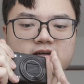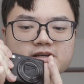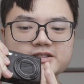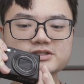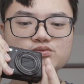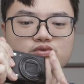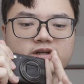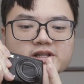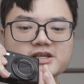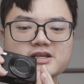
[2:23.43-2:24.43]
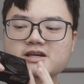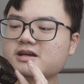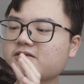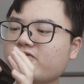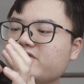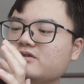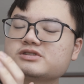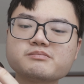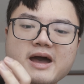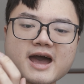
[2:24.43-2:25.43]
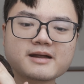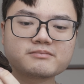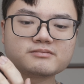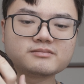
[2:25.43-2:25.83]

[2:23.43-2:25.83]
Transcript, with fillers: it's really, it feels matte,